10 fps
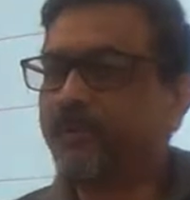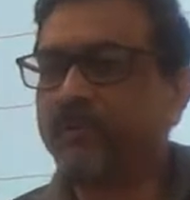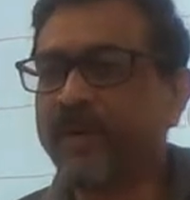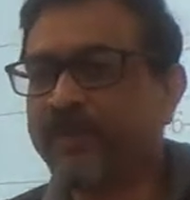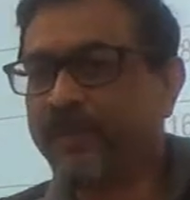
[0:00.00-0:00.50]

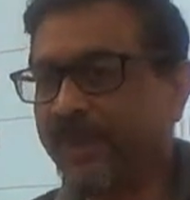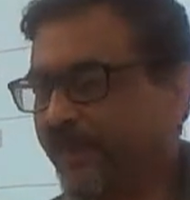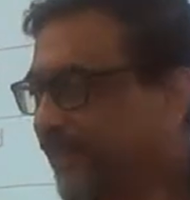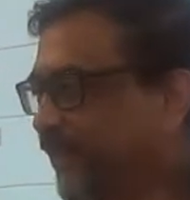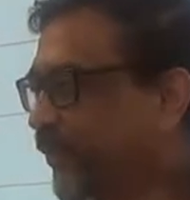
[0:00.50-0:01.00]
briefly,
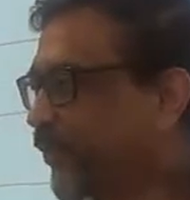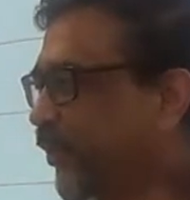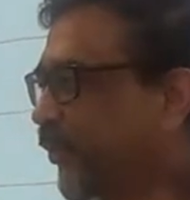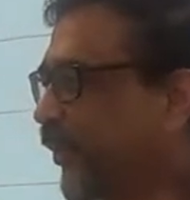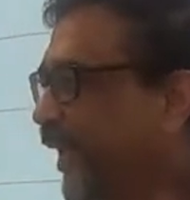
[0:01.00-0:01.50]
if
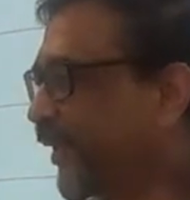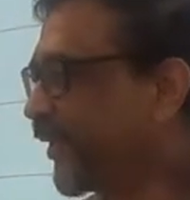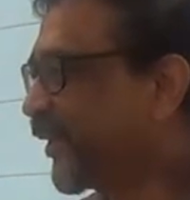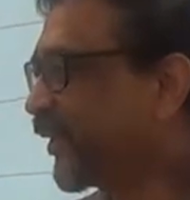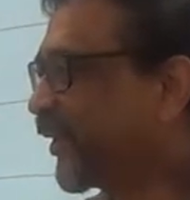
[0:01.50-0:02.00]
your
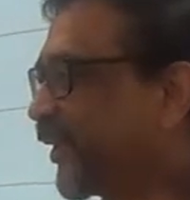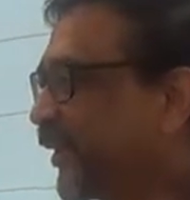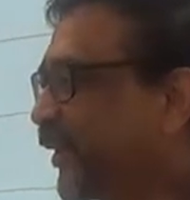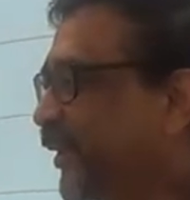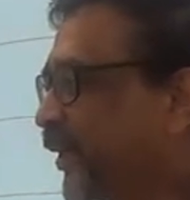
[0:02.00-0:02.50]
brain
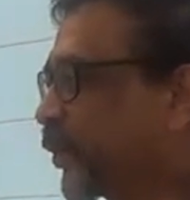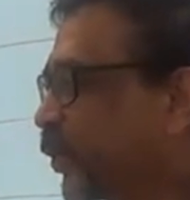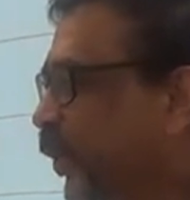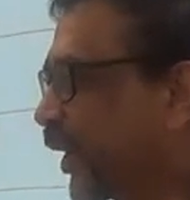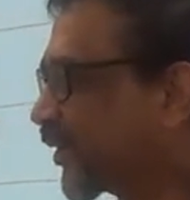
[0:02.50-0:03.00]
doesn't
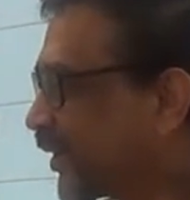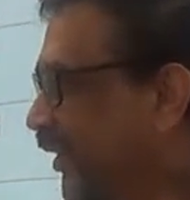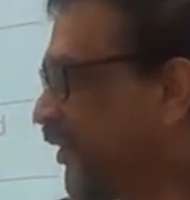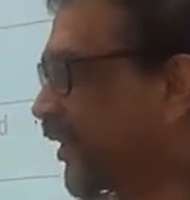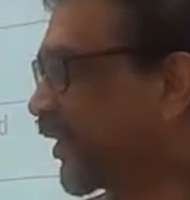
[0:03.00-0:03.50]
what?
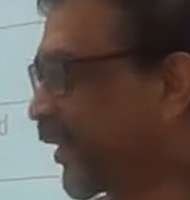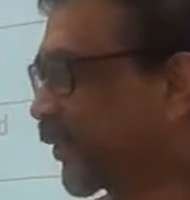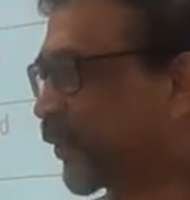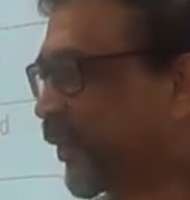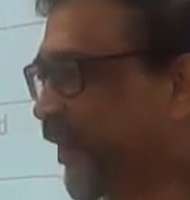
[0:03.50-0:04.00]
Send signal
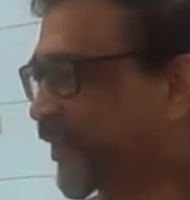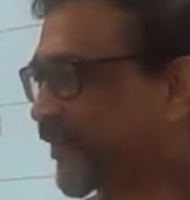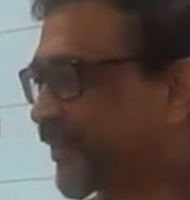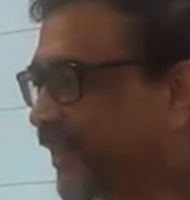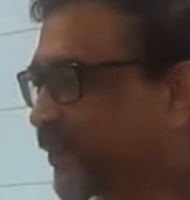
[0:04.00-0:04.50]
to the
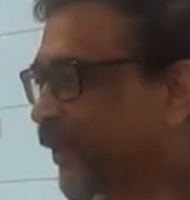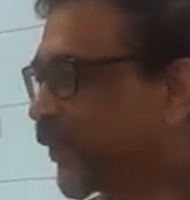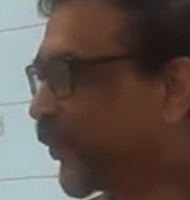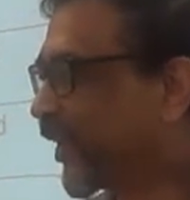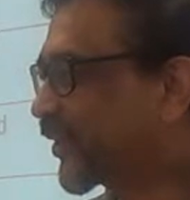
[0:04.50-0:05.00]
muscles,
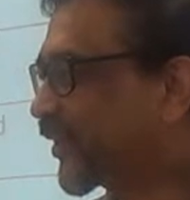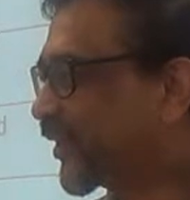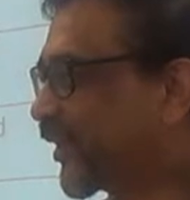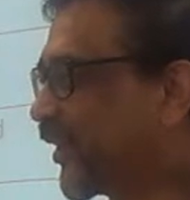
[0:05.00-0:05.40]
respiratory muscles,